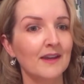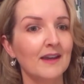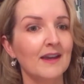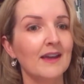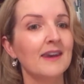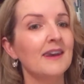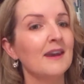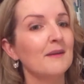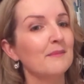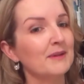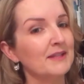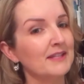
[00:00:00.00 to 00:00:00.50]

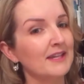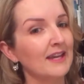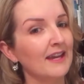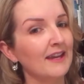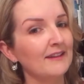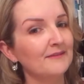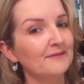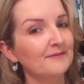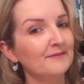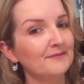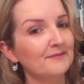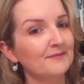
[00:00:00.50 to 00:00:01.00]
Number
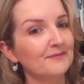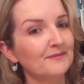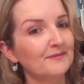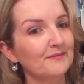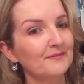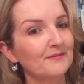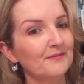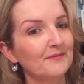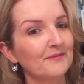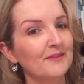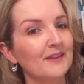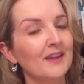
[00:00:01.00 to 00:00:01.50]
10,
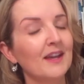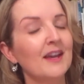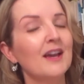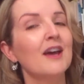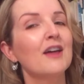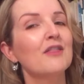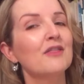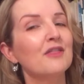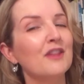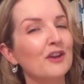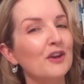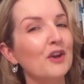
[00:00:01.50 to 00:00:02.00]

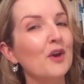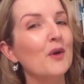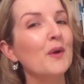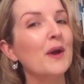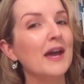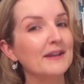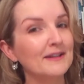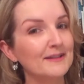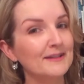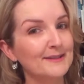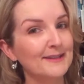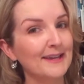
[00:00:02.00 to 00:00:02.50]
they know how
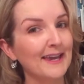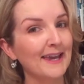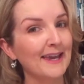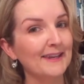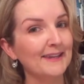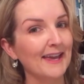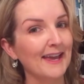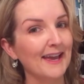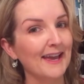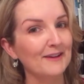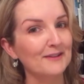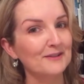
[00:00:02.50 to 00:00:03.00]
to stand
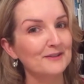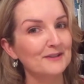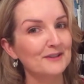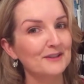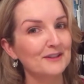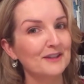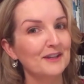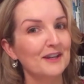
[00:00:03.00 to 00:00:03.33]
out,